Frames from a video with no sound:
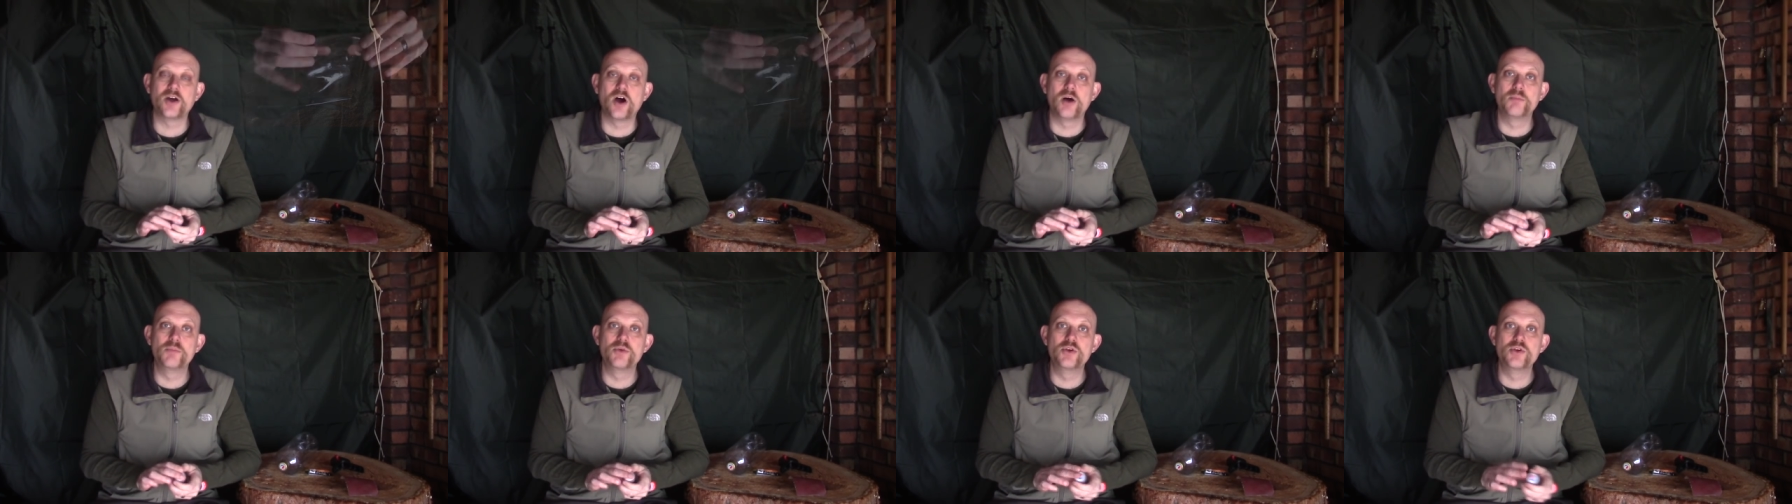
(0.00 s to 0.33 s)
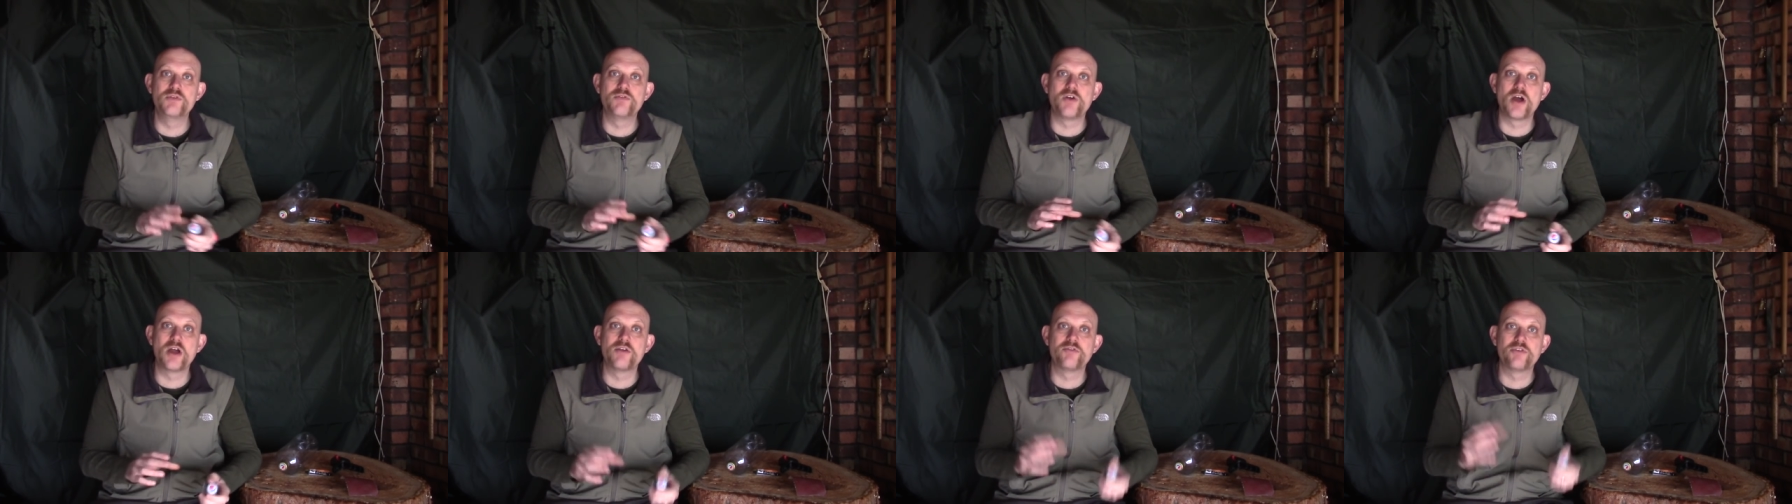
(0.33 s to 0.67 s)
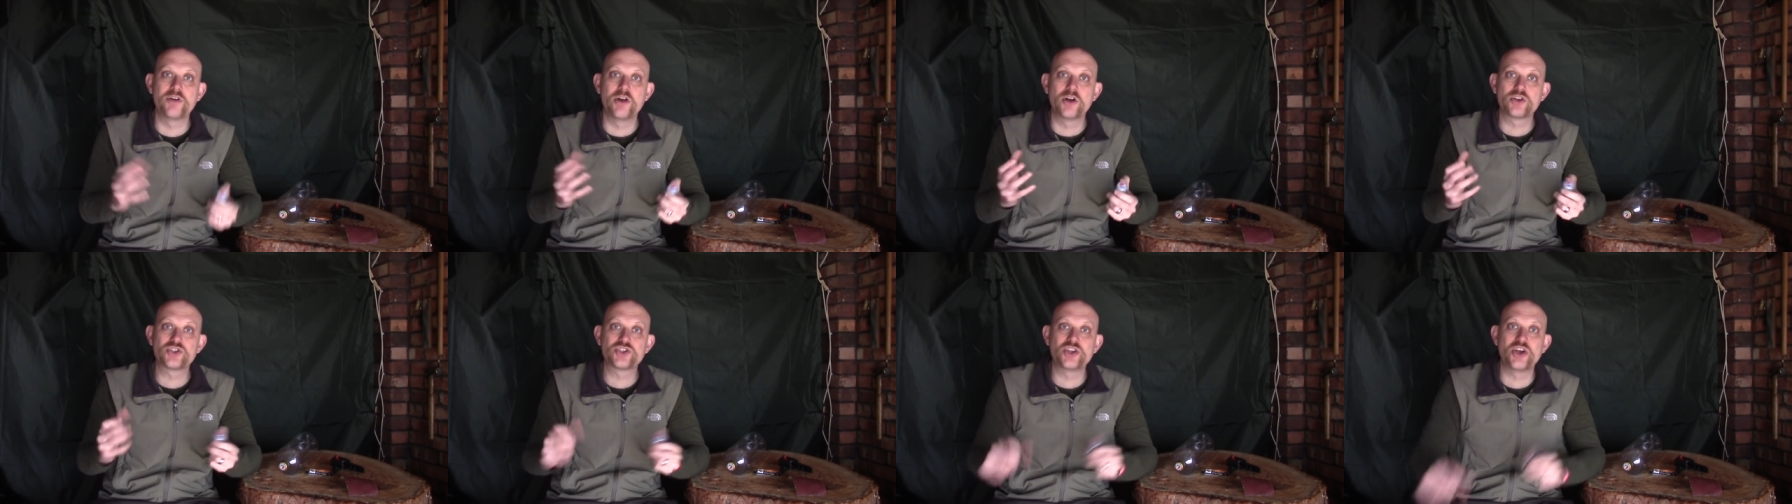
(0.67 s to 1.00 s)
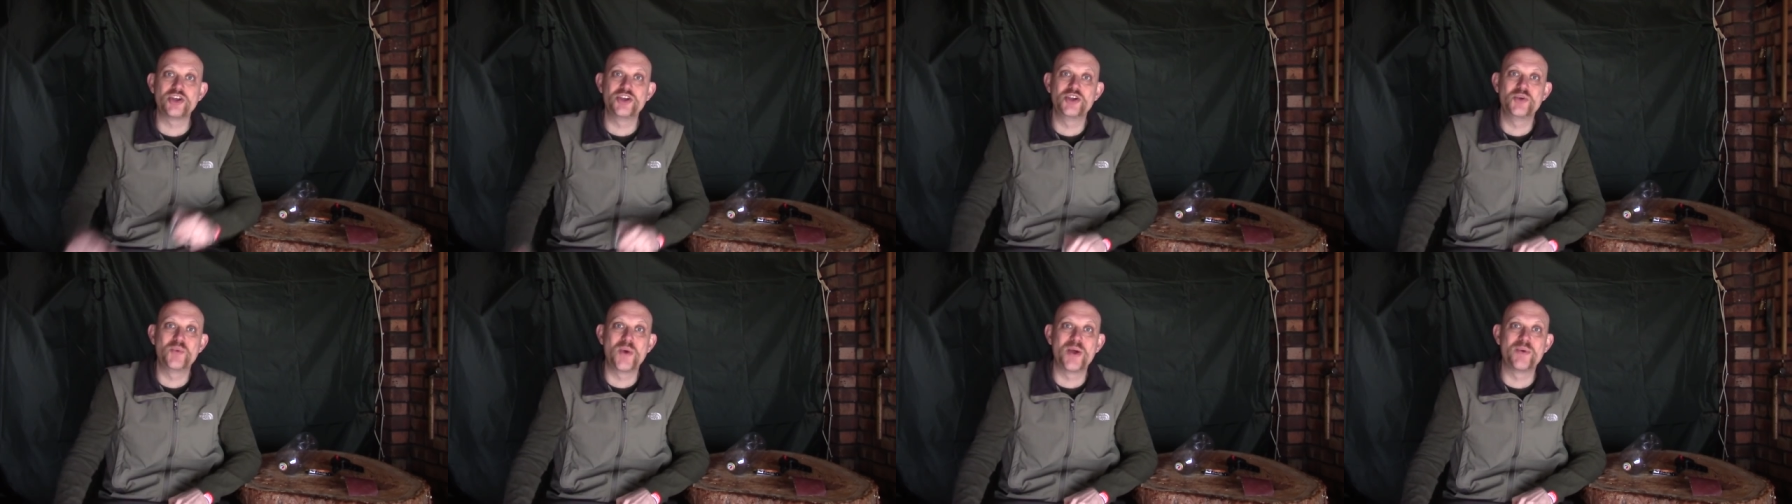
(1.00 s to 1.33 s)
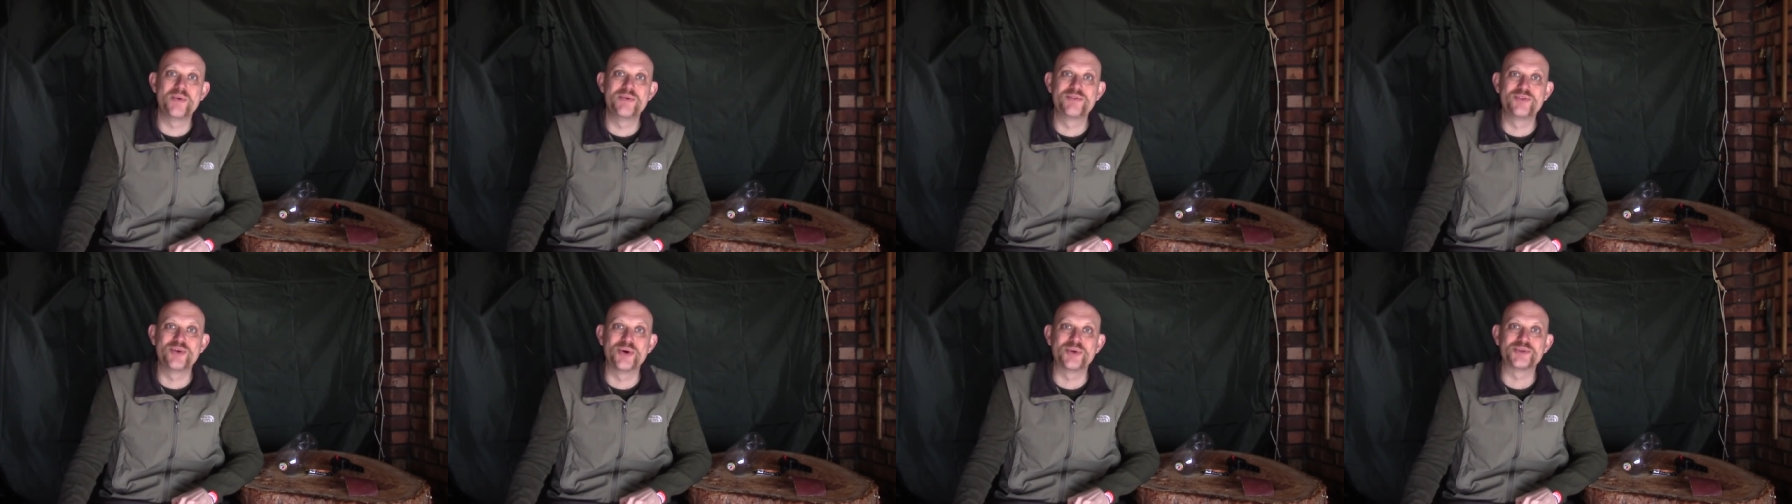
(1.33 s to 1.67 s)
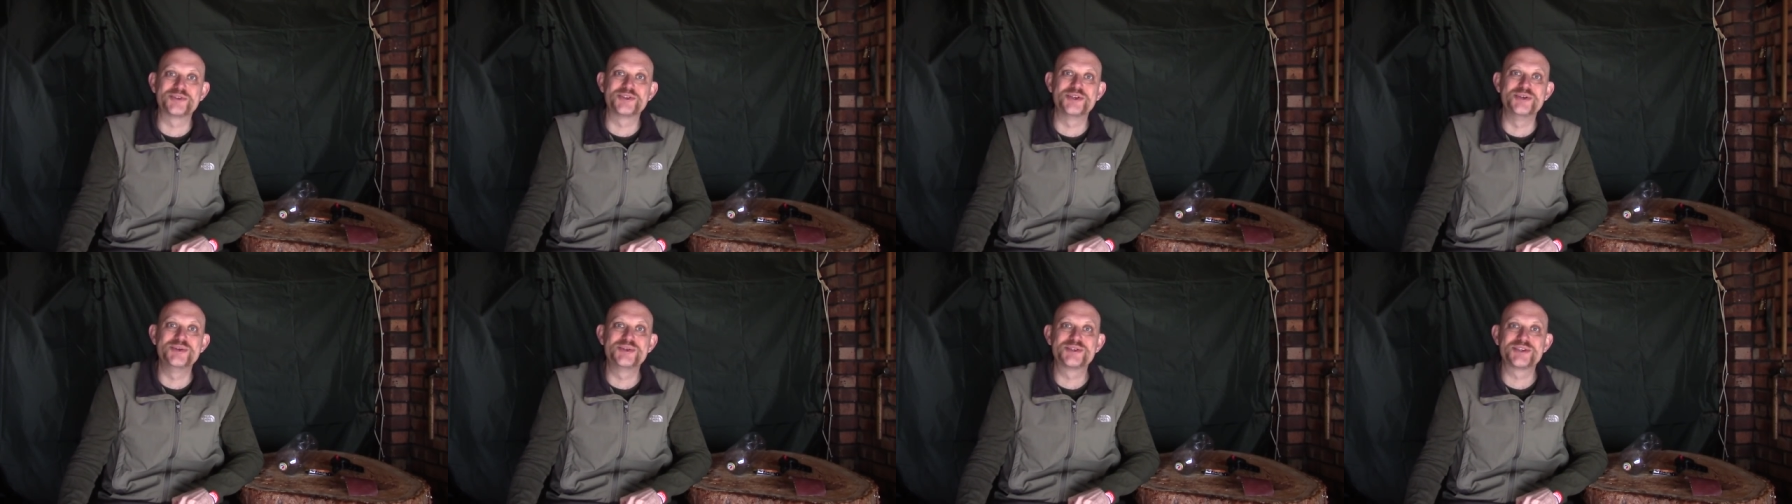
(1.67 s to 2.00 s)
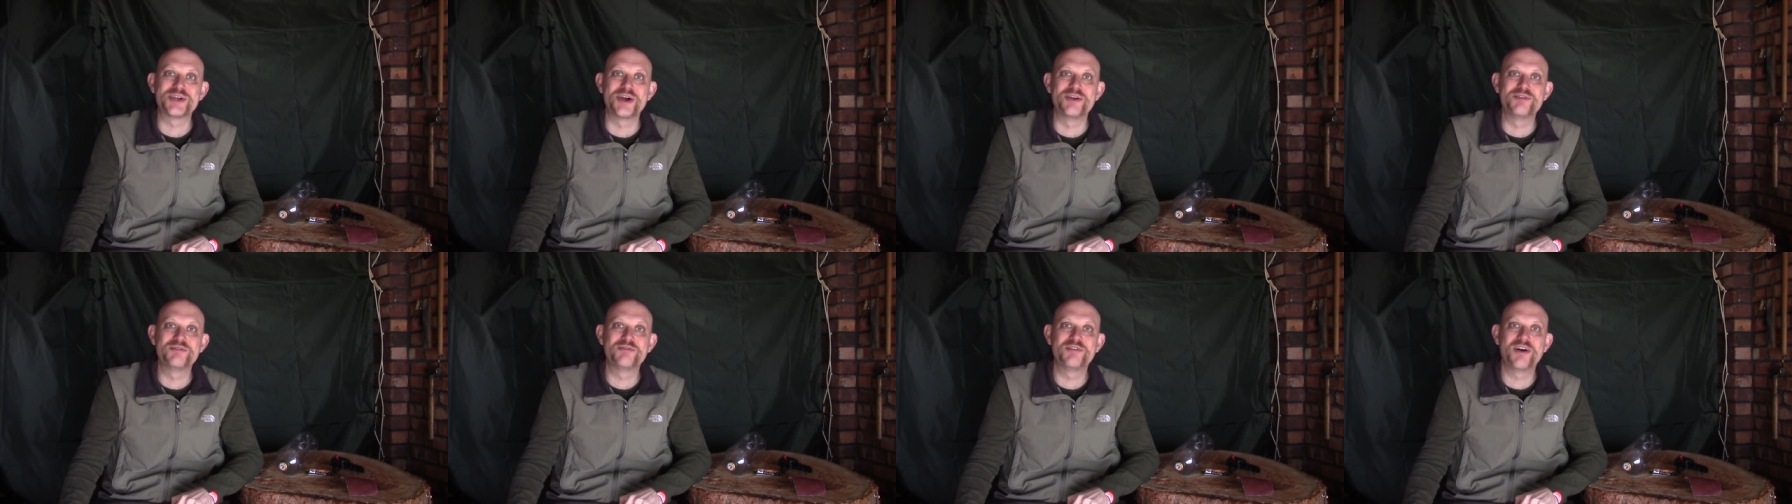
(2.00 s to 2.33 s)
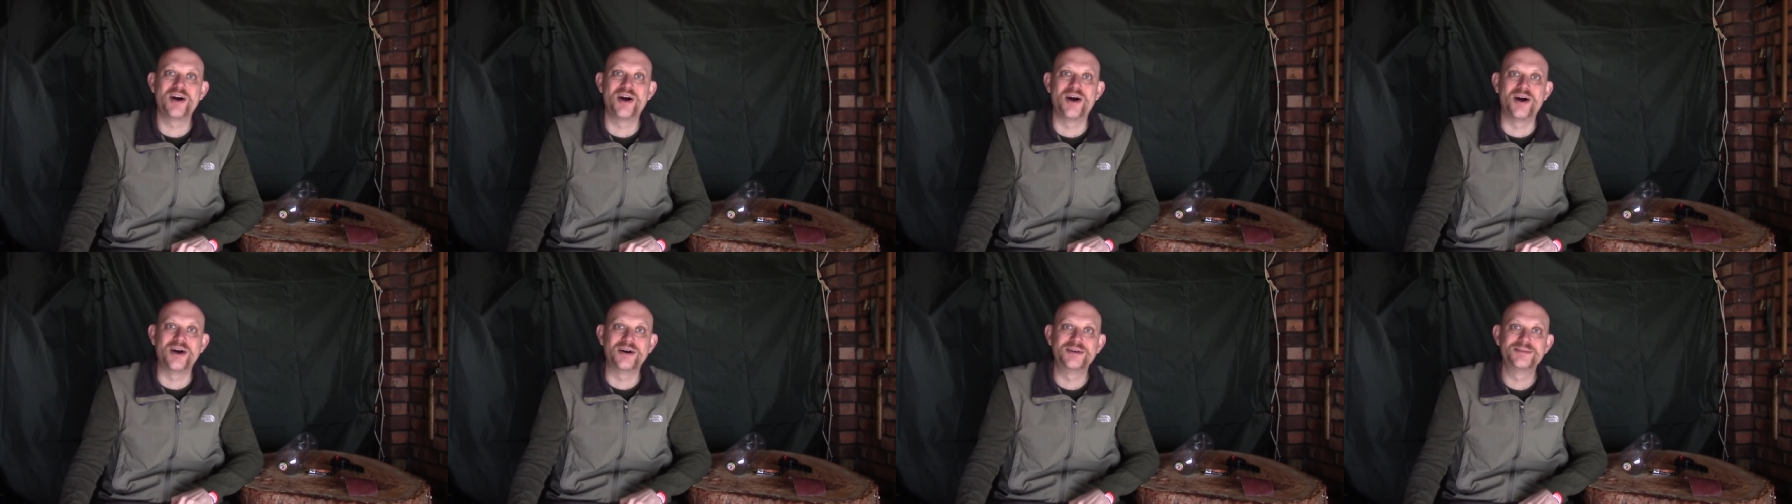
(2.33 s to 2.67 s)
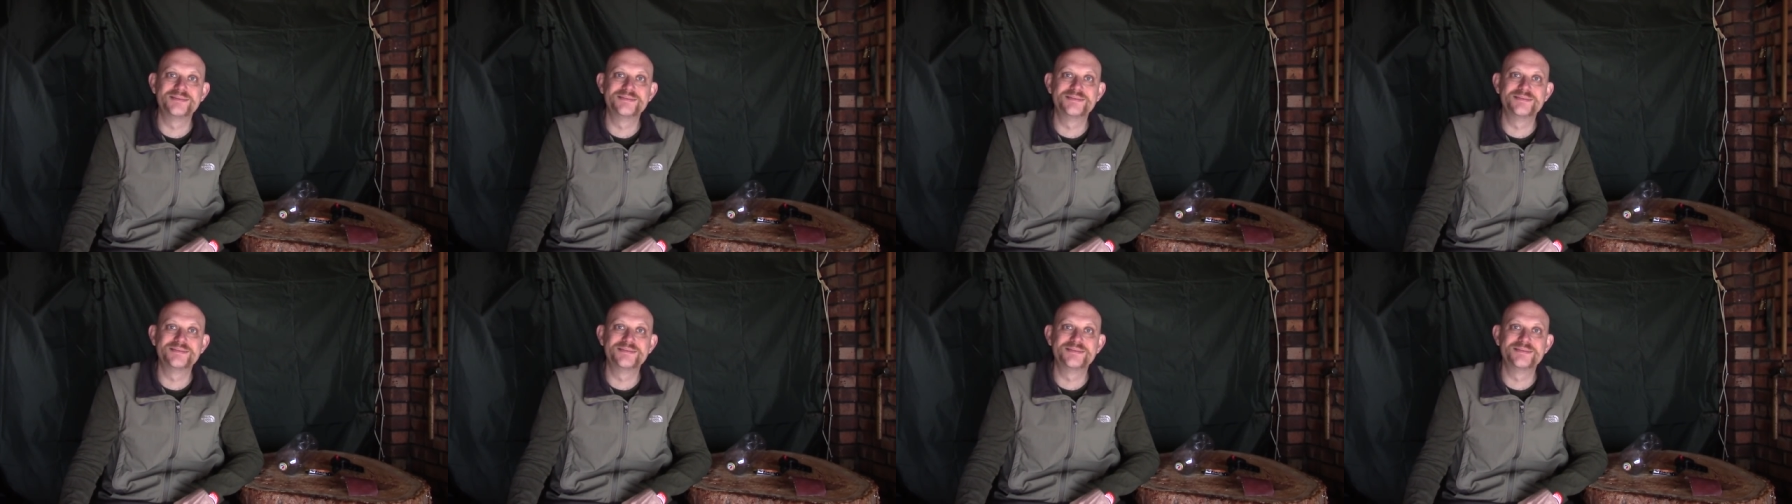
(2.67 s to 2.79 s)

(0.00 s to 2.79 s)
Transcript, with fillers: I'll move over and I'll show you where we've got to so far.